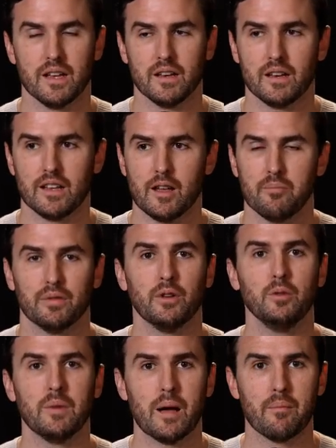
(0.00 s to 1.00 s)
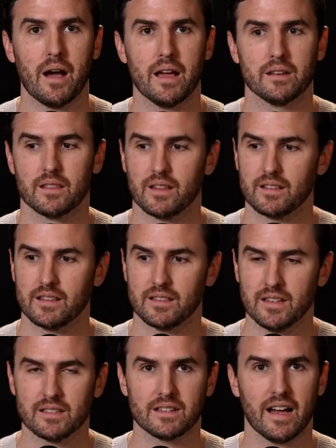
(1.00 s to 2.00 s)
And it blew my mind to think
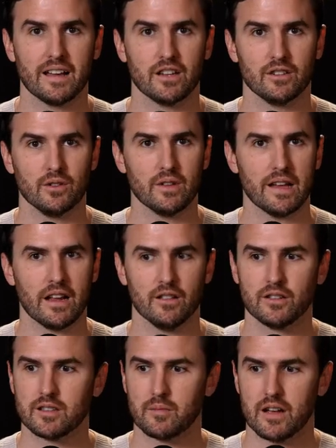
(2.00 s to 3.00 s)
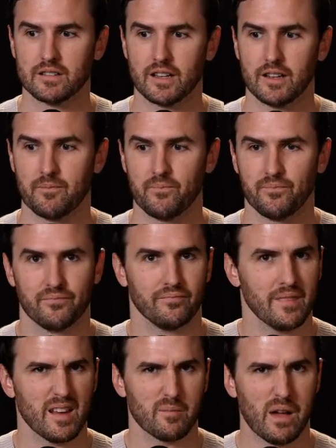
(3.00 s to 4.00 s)
that this guy could do that. And I looked at him and I was like,
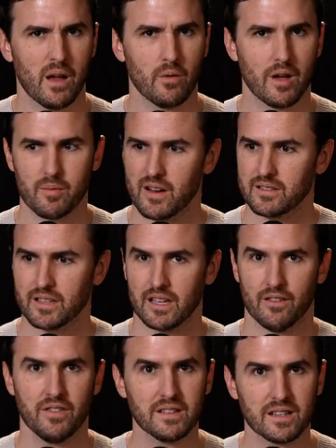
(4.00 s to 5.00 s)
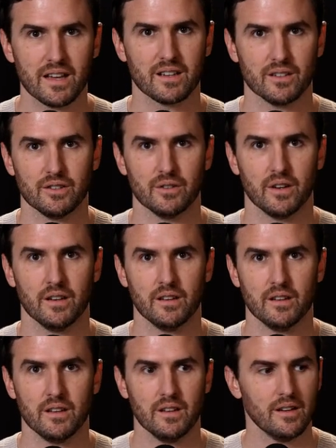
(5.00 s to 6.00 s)
not in a bad way, but I was like, if this guy could do it,
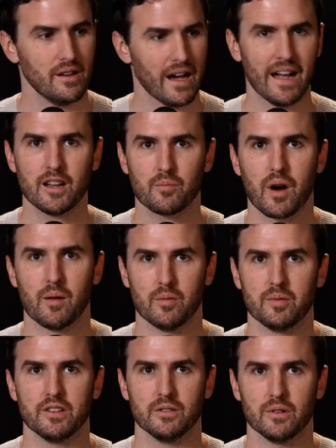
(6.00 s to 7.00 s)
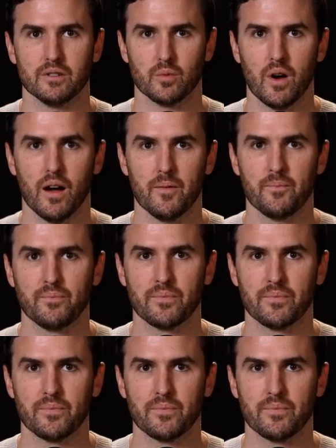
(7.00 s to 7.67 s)
I could probably do it as well.